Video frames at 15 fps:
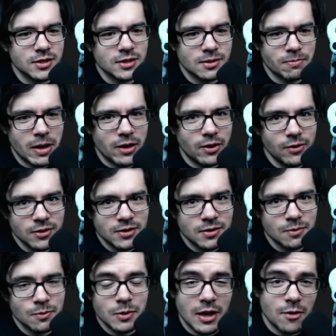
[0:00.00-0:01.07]
spells
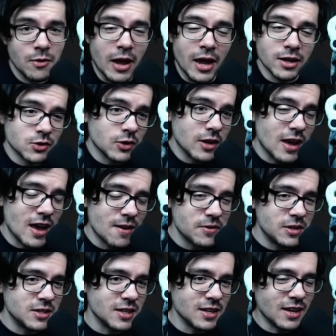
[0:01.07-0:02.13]
without actually having
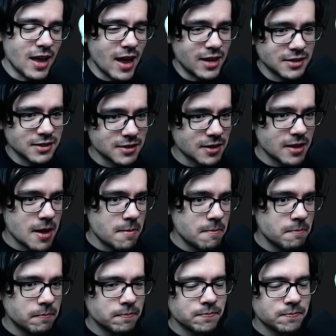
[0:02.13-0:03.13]
to cast them.